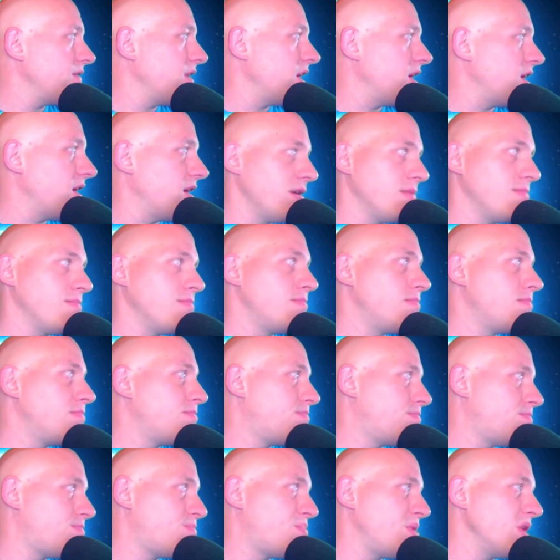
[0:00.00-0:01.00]
a
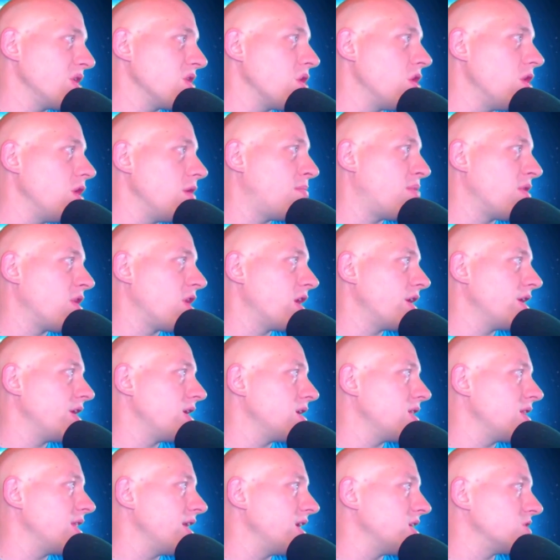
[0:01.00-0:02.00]
big old party
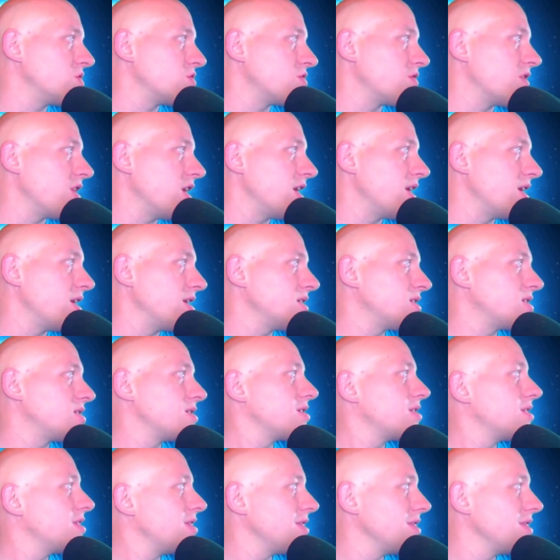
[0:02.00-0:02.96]
of laser eyes.